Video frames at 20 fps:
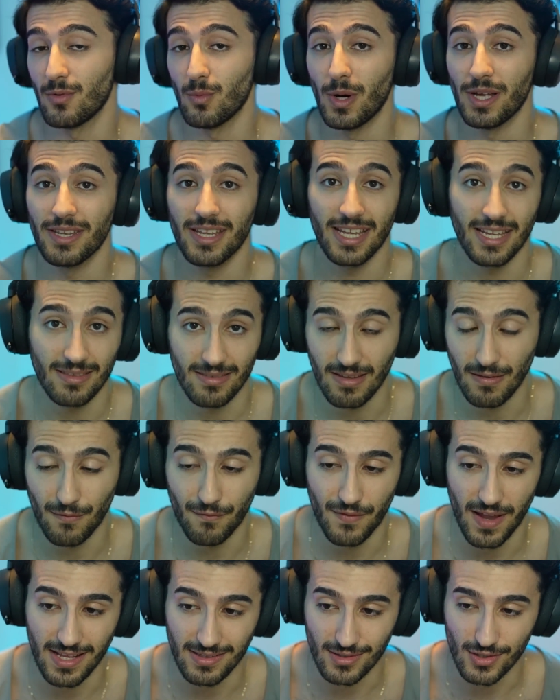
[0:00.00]
one in
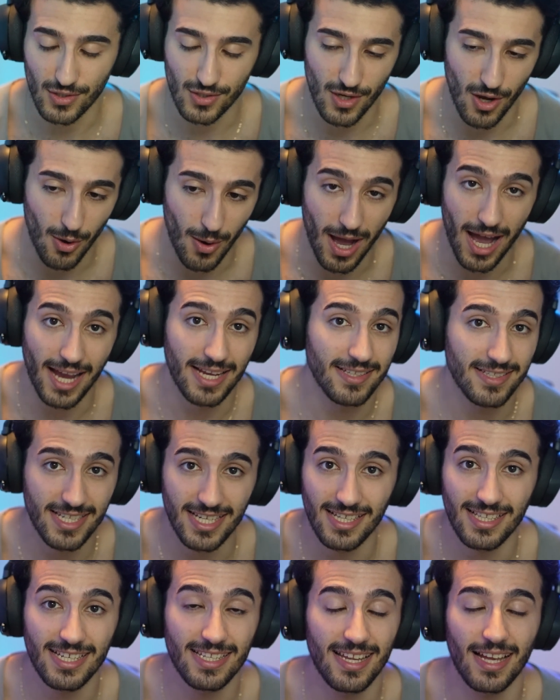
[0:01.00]
defense. So ideally,